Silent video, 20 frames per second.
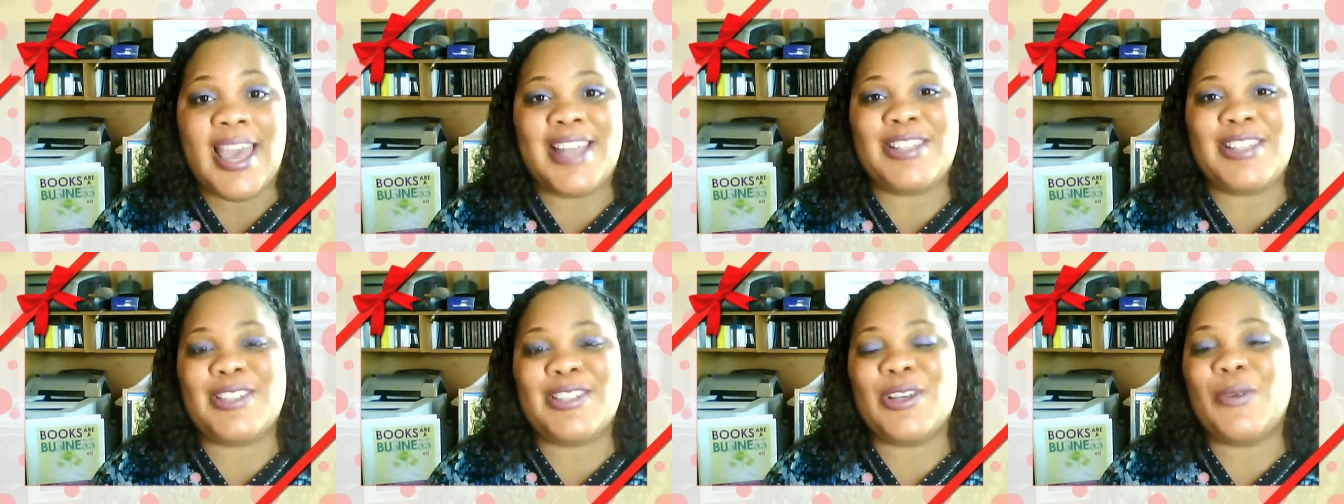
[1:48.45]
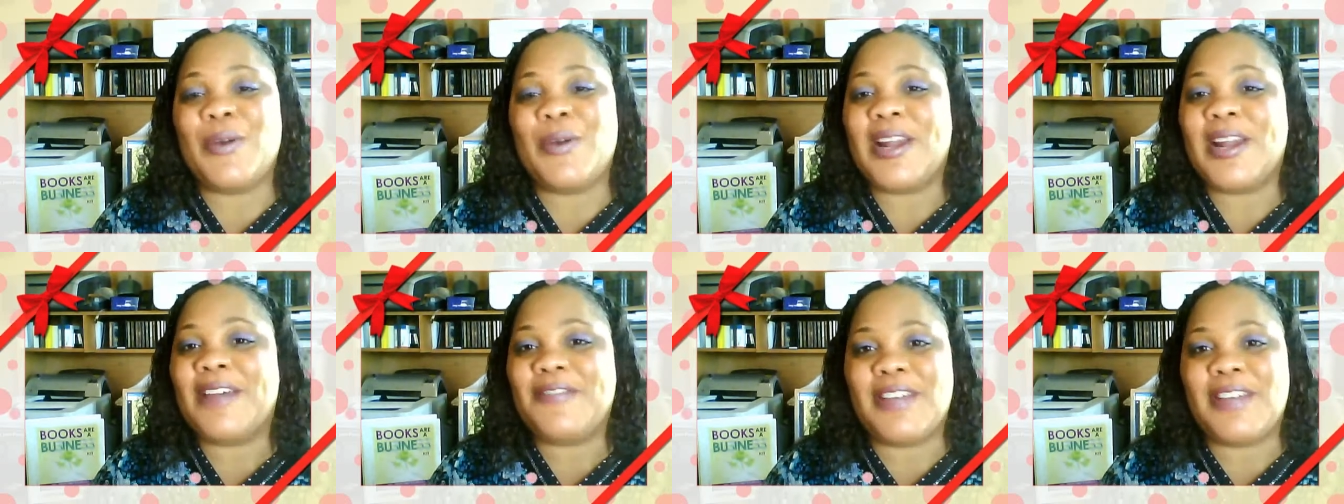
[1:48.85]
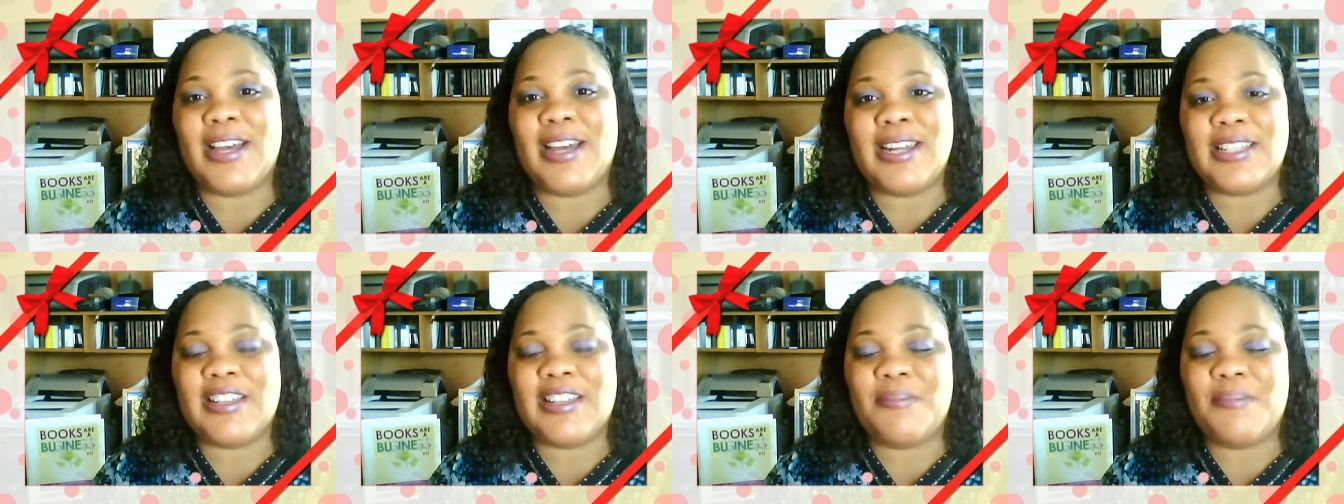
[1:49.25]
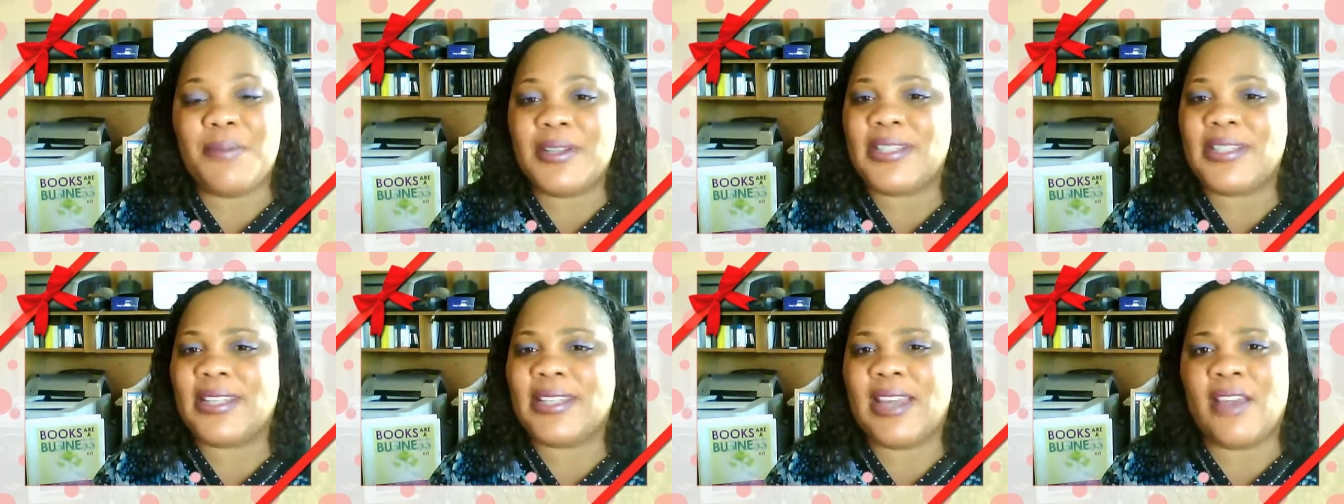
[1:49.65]
And so what I've done is I've
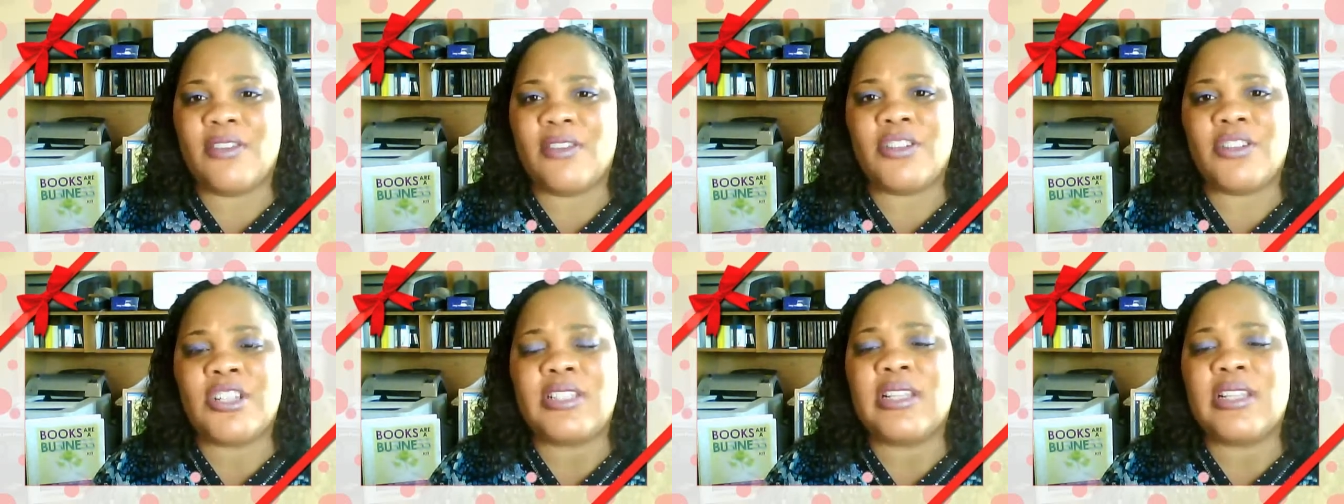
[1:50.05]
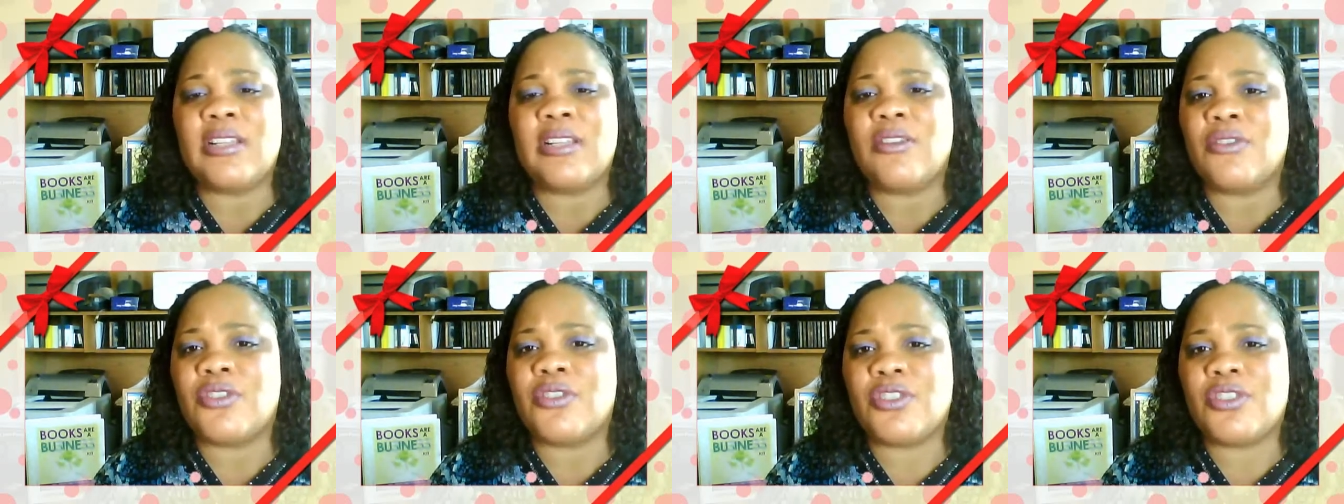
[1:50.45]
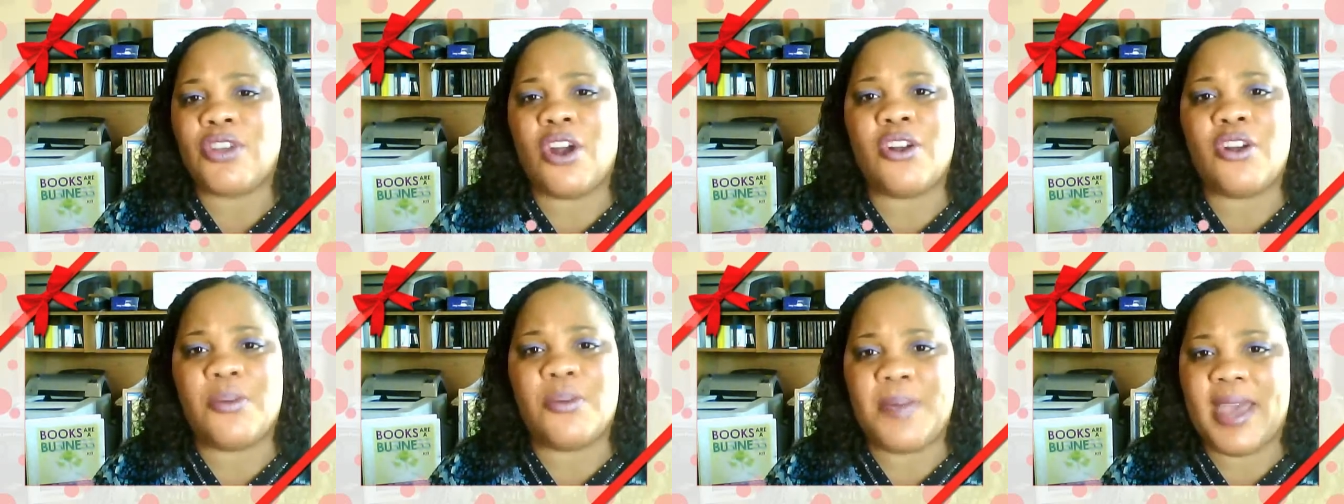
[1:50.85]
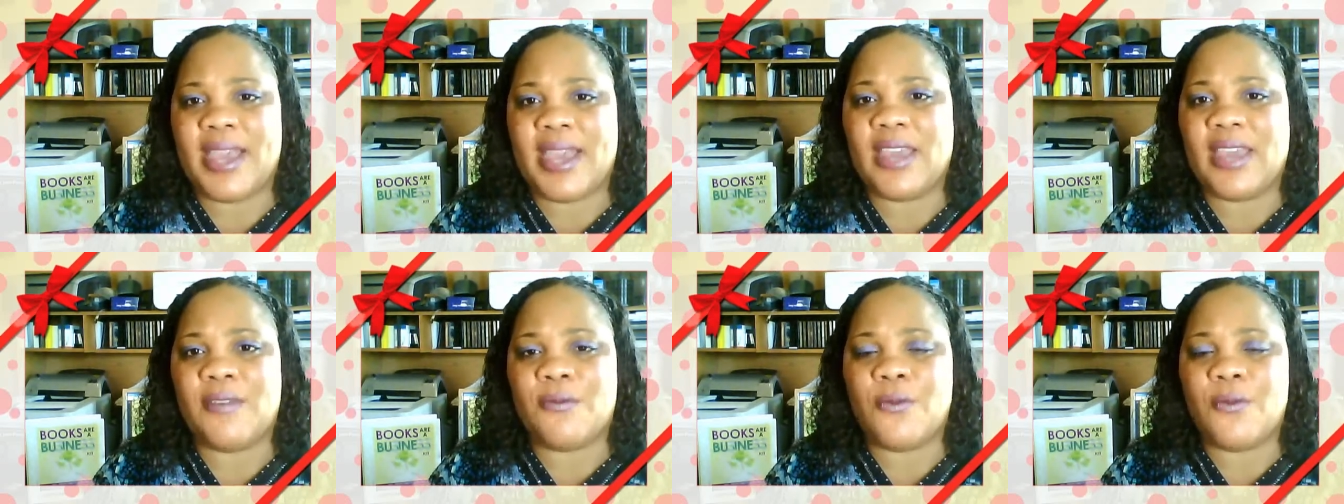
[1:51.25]
put together just a little starter
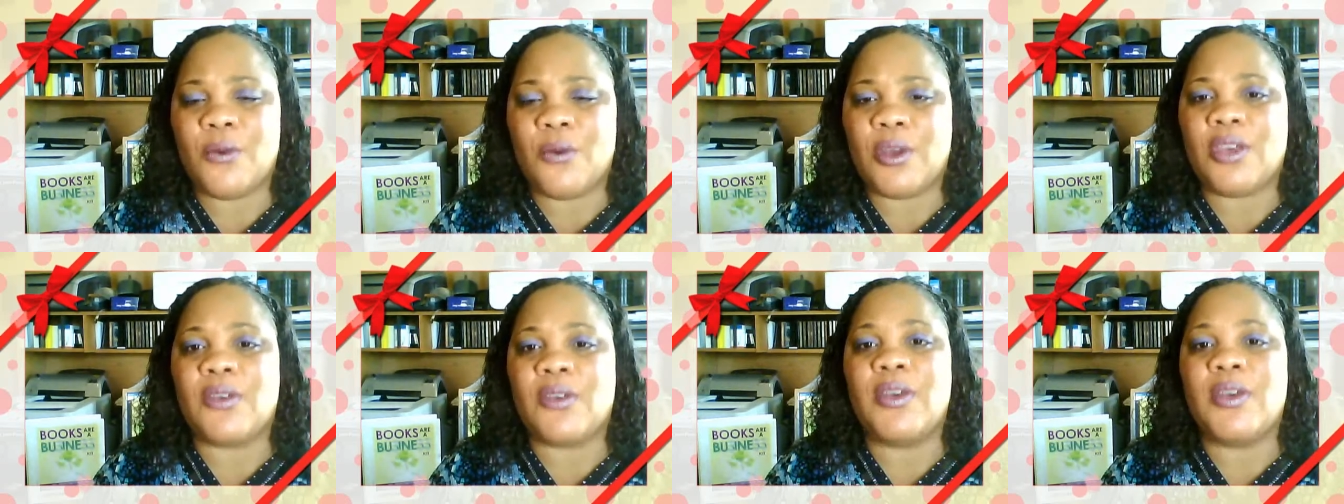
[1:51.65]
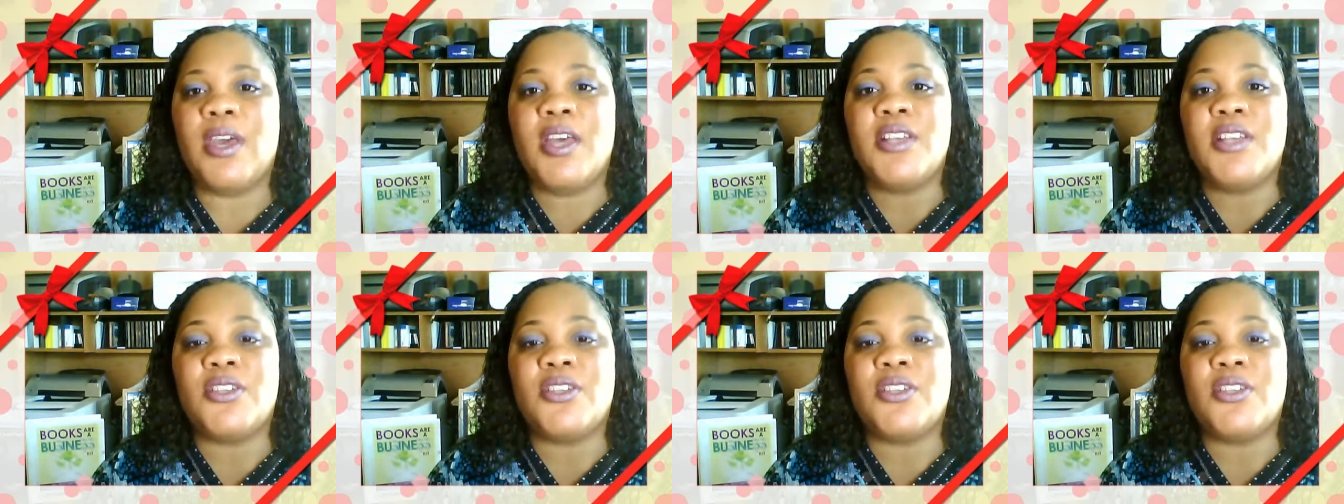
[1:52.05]
packet for you